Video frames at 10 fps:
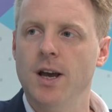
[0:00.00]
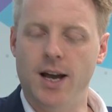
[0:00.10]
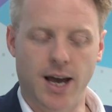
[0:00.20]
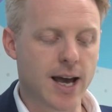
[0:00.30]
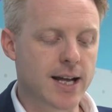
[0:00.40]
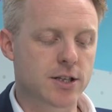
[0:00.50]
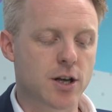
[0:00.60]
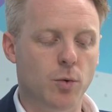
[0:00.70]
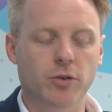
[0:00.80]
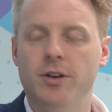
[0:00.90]
Okay, and
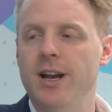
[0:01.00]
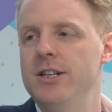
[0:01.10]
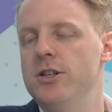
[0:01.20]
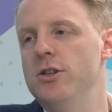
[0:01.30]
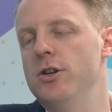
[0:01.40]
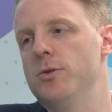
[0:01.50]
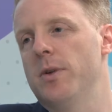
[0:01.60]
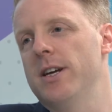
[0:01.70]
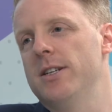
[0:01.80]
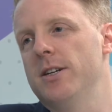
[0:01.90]
so what's the latest news
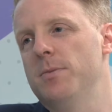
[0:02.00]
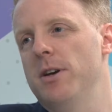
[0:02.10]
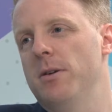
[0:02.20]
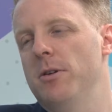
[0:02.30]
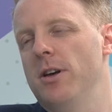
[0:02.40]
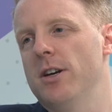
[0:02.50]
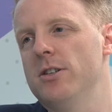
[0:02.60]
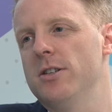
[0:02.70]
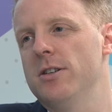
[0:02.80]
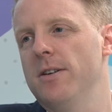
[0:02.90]
with HHB
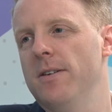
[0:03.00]
Communications?